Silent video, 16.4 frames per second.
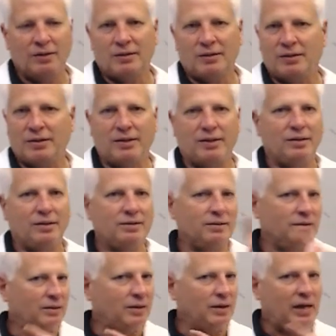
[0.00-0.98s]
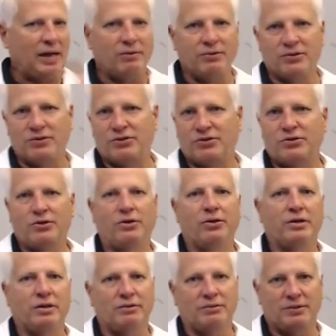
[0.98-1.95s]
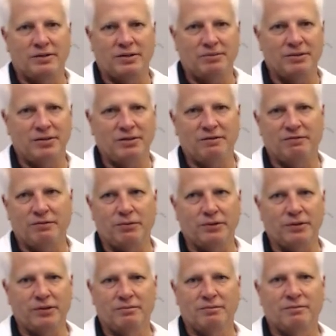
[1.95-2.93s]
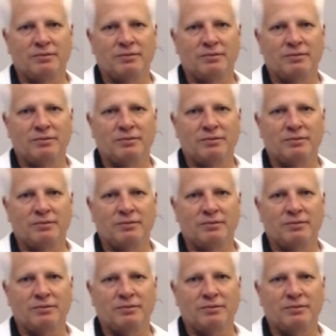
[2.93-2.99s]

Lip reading: And I would soak it with WD-40